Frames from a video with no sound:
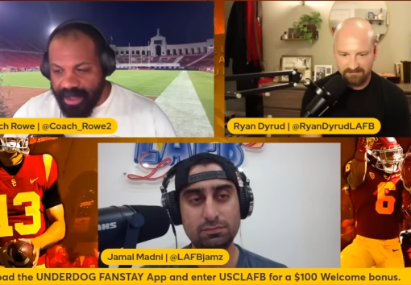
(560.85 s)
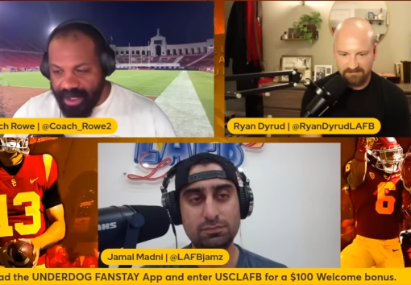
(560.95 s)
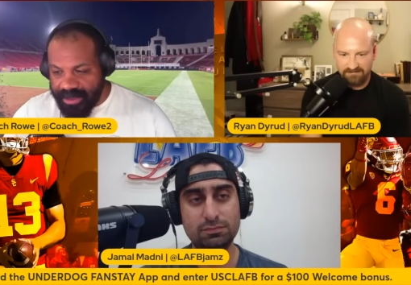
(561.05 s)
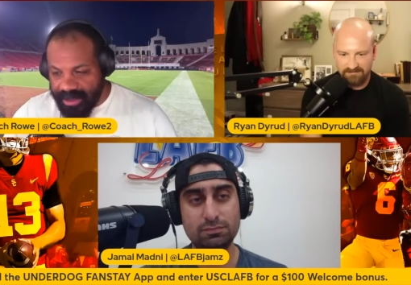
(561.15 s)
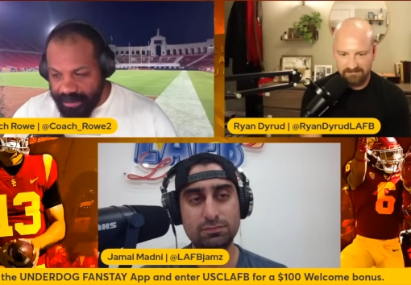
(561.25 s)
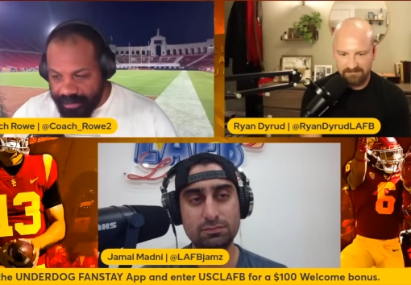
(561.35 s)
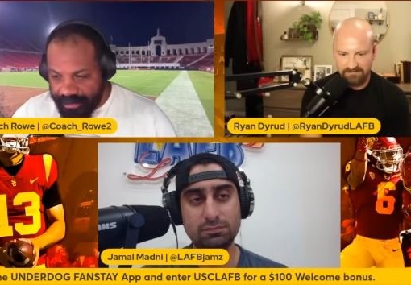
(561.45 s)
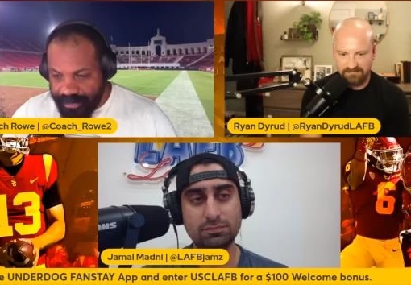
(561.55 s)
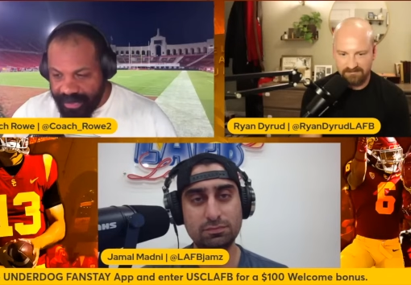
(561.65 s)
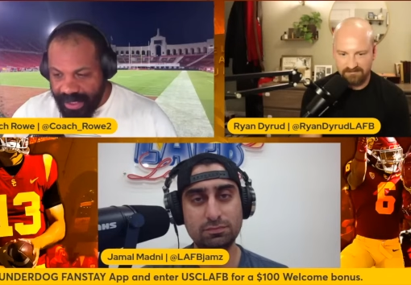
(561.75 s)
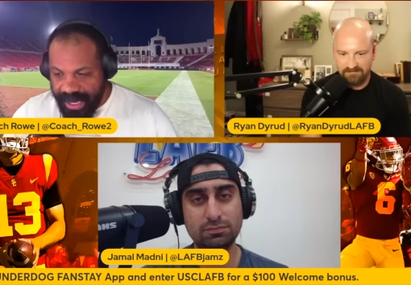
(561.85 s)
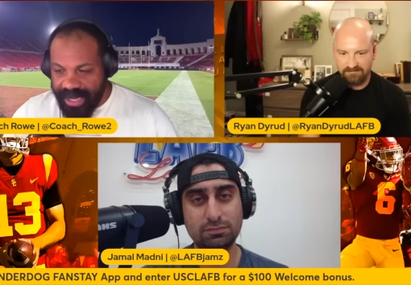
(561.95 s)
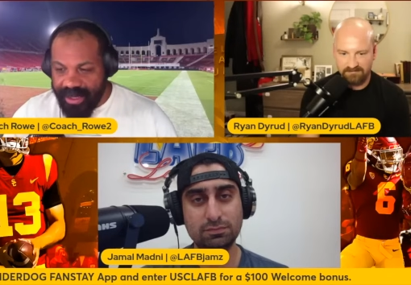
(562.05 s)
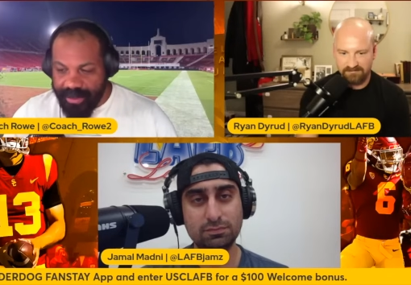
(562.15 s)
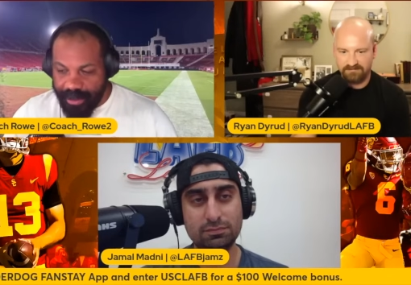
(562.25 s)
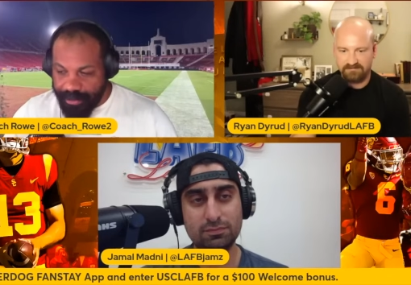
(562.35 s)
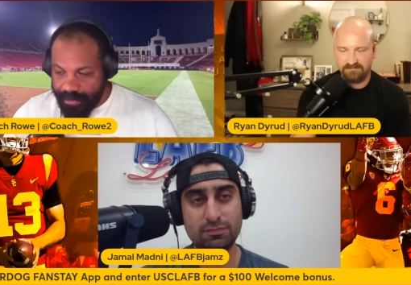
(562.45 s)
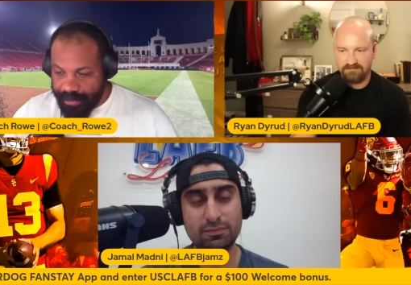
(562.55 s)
Speaker 1: McCutcheon, Hayden Lowe.